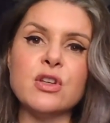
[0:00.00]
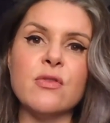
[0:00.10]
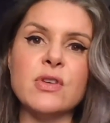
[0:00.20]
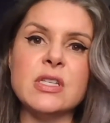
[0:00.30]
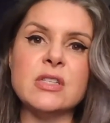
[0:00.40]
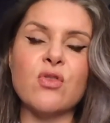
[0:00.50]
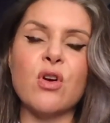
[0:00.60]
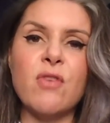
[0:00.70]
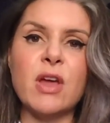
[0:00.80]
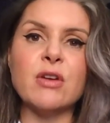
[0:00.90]
services for
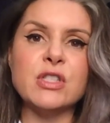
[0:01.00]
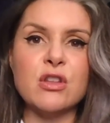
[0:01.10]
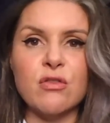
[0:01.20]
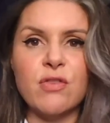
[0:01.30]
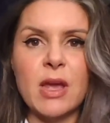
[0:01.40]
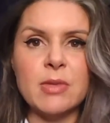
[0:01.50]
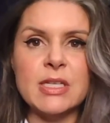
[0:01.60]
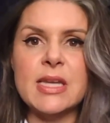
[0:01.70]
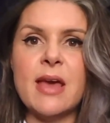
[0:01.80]
our veterans and their families